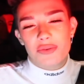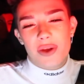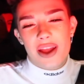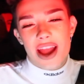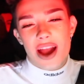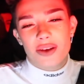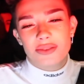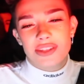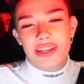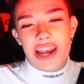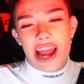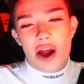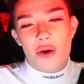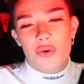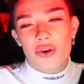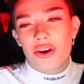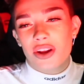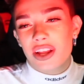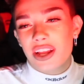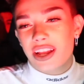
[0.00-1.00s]
to my house, and now
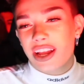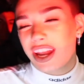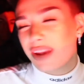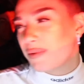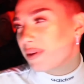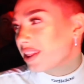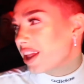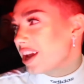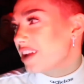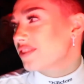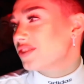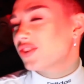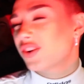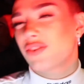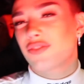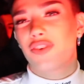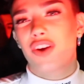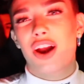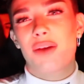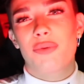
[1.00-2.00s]
we're gonna be late
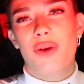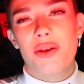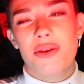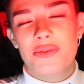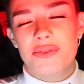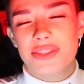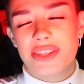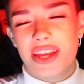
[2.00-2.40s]
for our appointment with